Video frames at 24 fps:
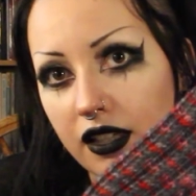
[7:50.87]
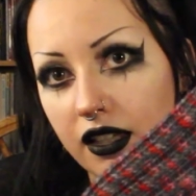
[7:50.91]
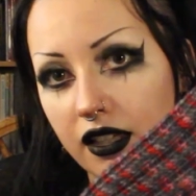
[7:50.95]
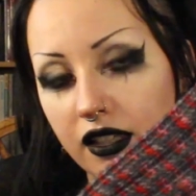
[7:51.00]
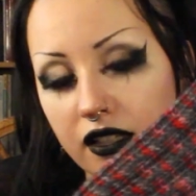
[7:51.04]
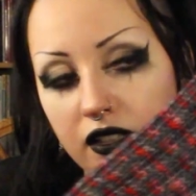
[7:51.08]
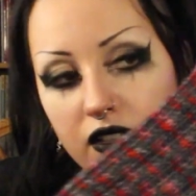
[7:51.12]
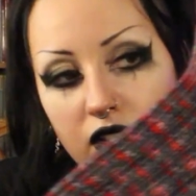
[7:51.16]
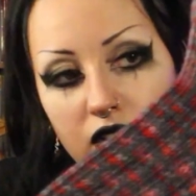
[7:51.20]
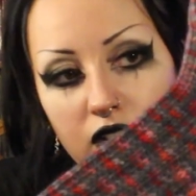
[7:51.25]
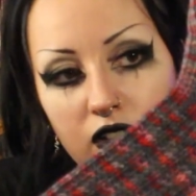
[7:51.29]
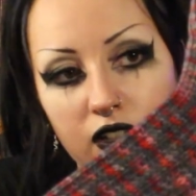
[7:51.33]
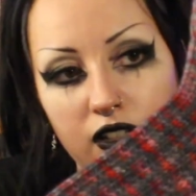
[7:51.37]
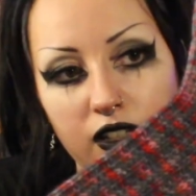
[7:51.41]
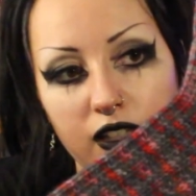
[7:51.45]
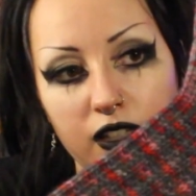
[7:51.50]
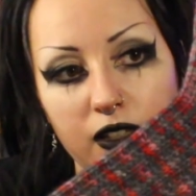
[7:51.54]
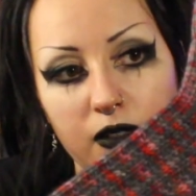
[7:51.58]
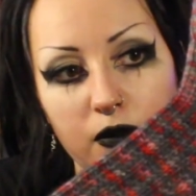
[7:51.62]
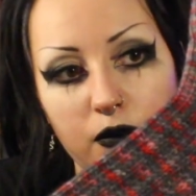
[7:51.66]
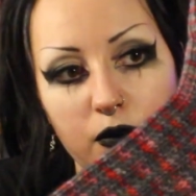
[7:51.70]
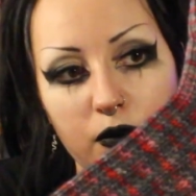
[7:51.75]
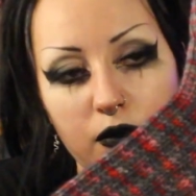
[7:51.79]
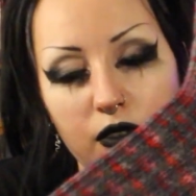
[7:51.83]
And I
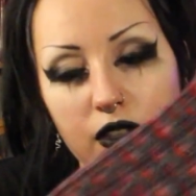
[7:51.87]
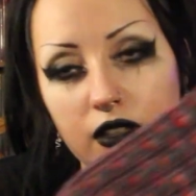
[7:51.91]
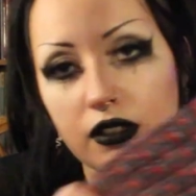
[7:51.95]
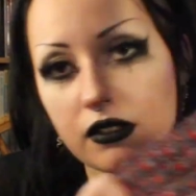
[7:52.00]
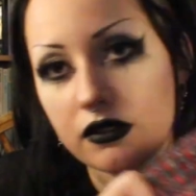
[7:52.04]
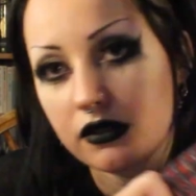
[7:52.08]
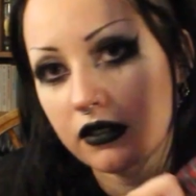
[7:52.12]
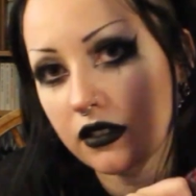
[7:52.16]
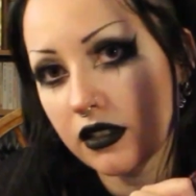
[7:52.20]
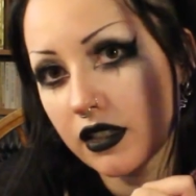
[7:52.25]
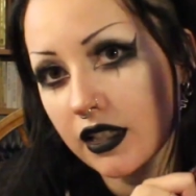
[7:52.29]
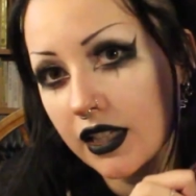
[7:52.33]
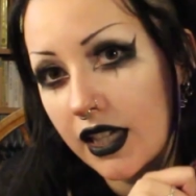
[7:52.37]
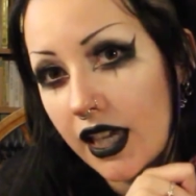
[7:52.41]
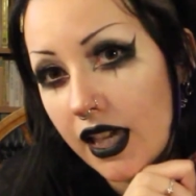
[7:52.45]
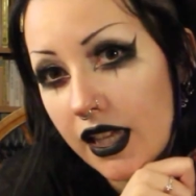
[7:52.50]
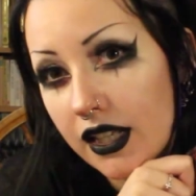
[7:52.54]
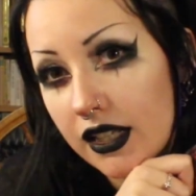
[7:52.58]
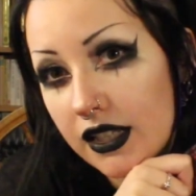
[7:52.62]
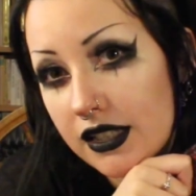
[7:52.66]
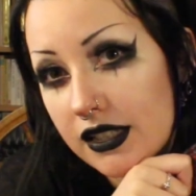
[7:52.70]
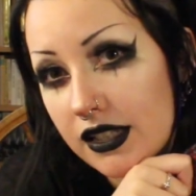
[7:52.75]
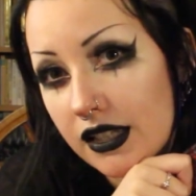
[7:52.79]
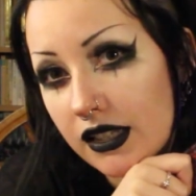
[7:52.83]
am
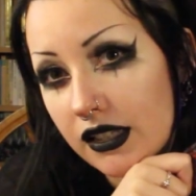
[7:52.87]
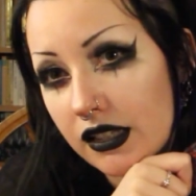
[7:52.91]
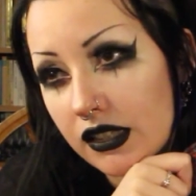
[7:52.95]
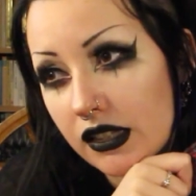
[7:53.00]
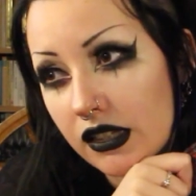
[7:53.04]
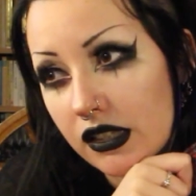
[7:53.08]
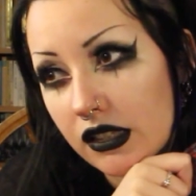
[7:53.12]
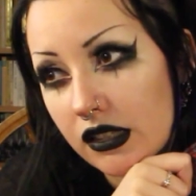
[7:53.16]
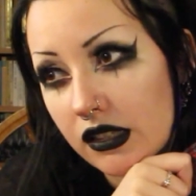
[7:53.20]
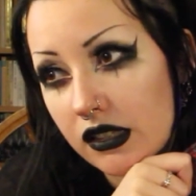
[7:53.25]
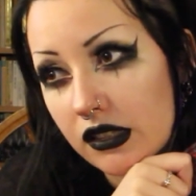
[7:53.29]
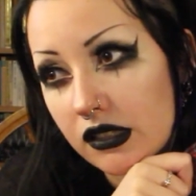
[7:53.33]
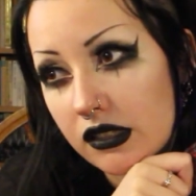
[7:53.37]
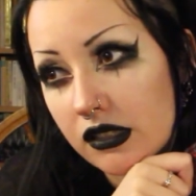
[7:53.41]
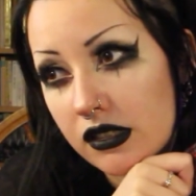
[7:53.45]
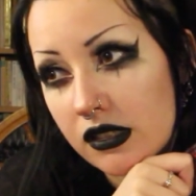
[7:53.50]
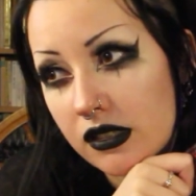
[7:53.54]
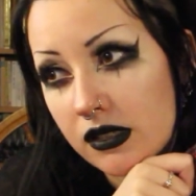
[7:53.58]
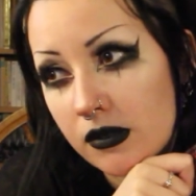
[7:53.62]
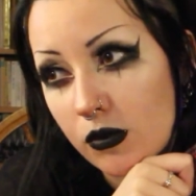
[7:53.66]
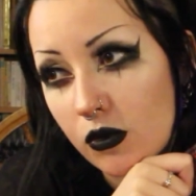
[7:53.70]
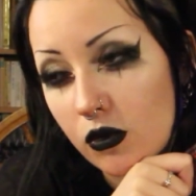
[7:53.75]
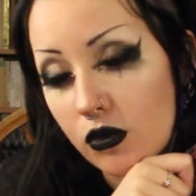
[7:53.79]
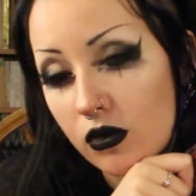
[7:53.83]
again knitting the
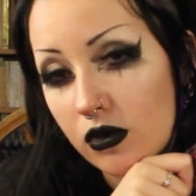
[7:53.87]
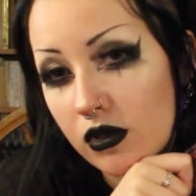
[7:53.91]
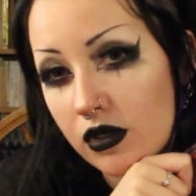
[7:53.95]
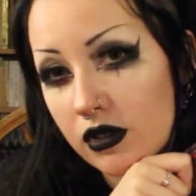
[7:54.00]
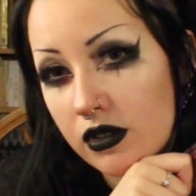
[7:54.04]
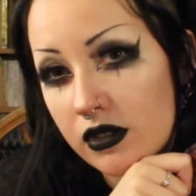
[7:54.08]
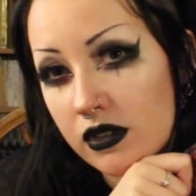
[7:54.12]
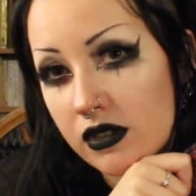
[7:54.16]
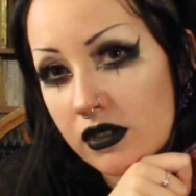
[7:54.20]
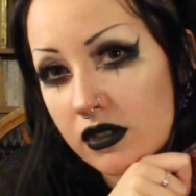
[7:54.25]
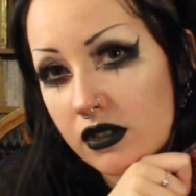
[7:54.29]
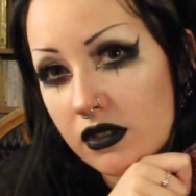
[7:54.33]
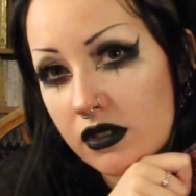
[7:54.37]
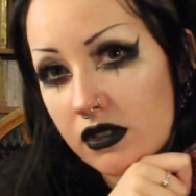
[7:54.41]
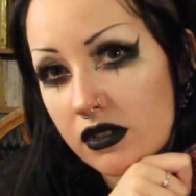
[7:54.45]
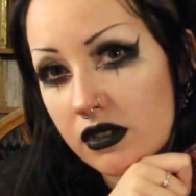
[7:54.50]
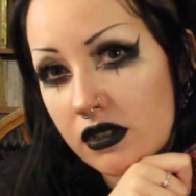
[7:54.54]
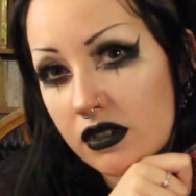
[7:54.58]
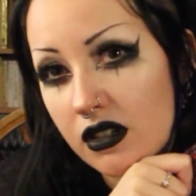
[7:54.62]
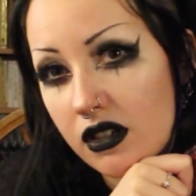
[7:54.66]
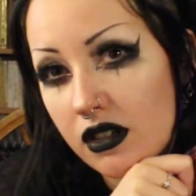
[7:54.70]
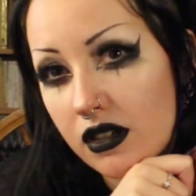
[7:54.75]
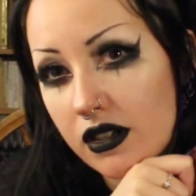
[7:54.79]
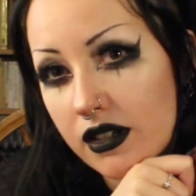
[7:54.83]
smallest
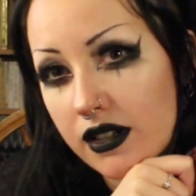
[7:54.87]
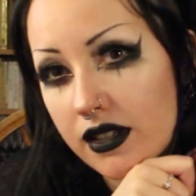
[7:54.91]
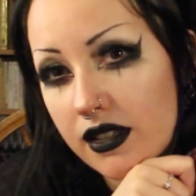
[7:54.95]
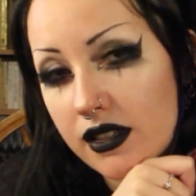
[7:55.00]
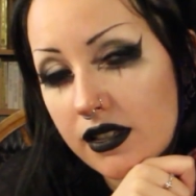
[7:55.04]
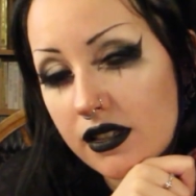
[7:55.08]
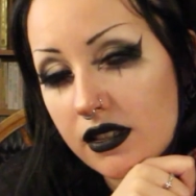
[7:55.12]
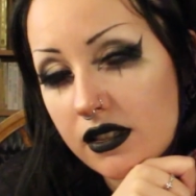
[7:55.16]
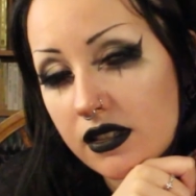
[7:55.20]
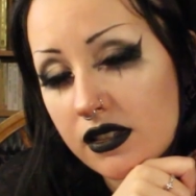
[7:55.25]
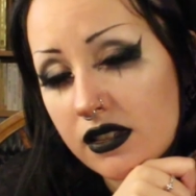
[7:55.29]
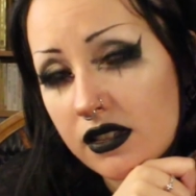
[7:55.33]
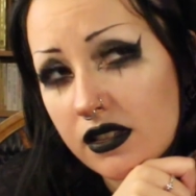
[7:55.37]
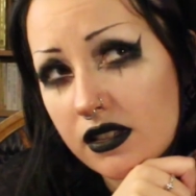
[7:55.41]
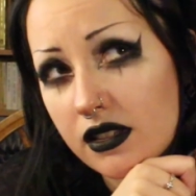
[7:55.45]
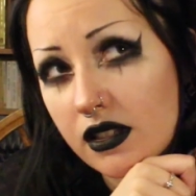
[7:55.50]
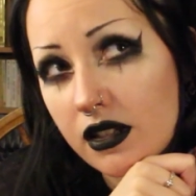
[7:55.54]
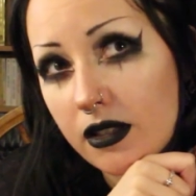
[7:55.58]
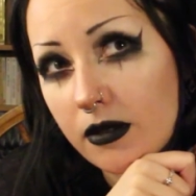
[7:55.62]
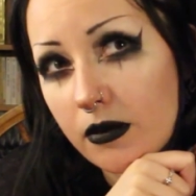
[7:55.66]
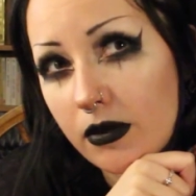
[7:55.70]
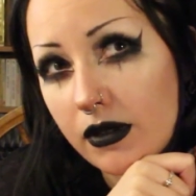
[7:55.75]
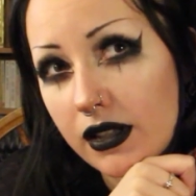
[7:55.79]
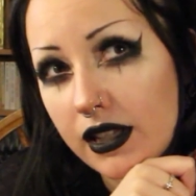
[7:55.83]
size,
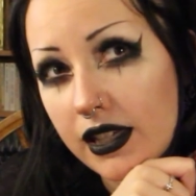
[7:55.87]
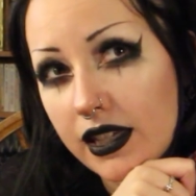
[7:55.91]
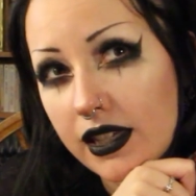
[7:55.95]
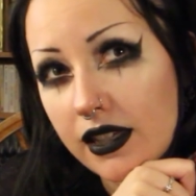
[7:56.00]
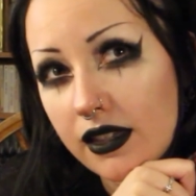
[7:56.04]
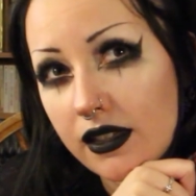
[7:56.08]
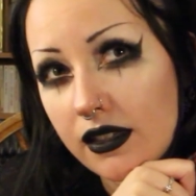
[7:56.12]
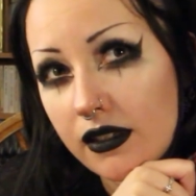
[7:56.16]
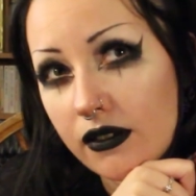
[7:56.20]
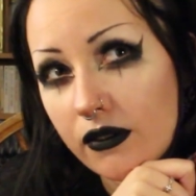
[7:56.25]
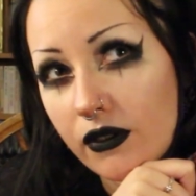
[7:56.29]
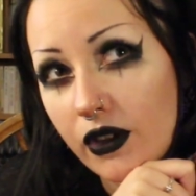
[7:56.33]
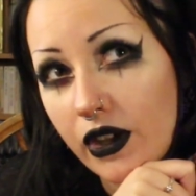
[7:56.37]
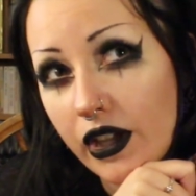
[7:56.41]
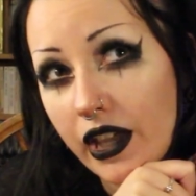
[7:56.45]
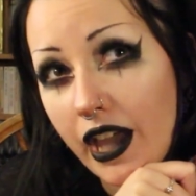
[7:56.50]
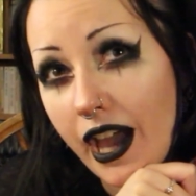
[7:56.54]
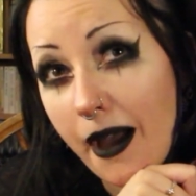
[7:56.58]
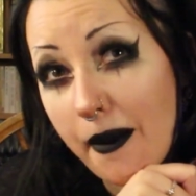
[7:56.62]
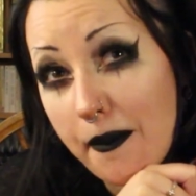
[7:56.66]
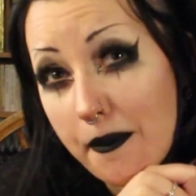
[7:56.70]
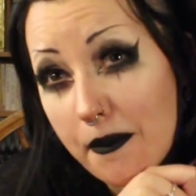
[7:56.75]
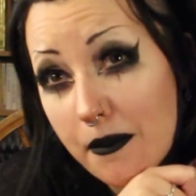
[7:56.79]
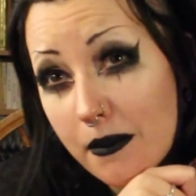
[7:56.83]
I believe I
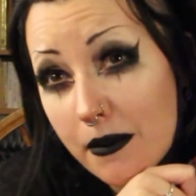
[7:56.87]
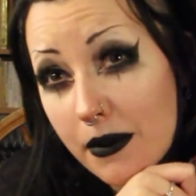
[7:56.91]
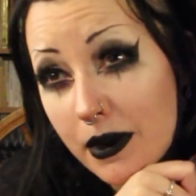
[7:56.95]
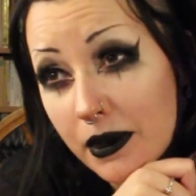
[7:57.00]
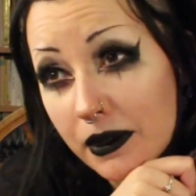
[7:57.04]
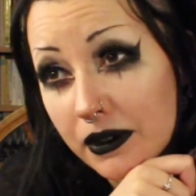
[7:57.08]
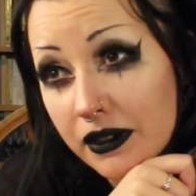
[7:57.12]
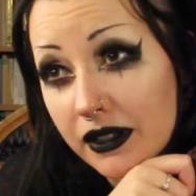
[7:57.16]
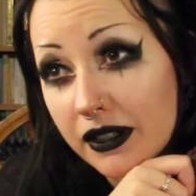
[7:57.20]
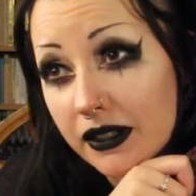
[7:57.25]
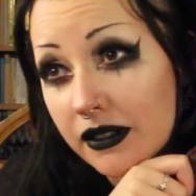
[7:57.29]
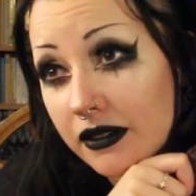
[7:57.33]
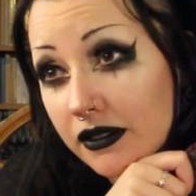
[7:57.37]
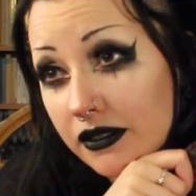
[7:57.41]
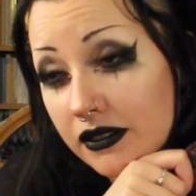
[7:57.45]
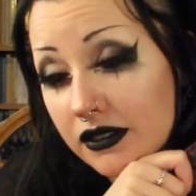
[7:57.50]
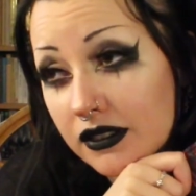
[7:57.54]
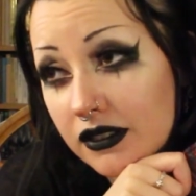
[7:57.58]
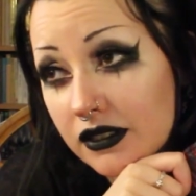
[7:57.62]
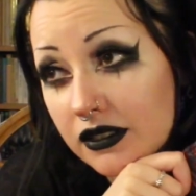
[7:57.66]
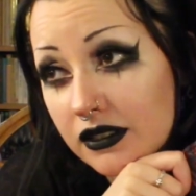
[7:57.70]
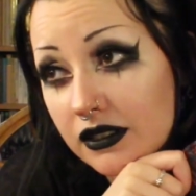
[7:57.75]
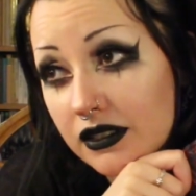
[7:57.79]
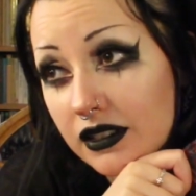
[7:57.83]
am.
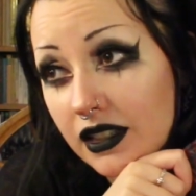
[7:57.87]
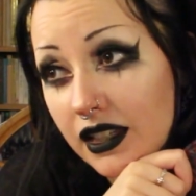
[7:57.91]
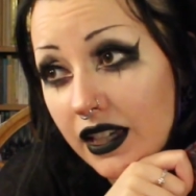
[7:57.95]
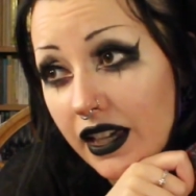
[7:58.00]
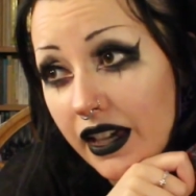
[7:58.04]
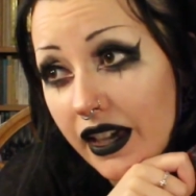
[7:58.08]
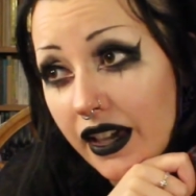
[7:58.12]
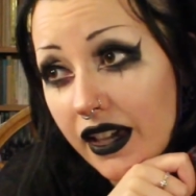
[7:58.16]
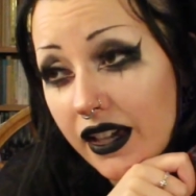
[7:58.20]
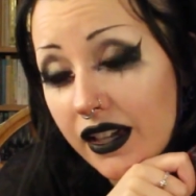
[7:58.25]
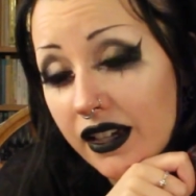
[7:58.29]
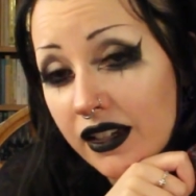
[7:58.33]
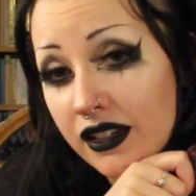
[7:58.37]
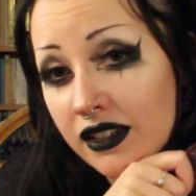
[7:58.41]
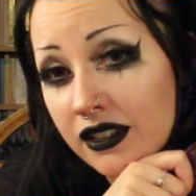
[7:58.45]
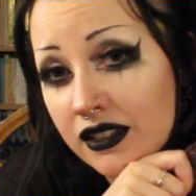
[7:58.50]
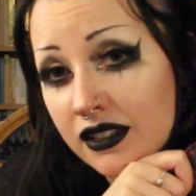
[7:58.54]
Yeah.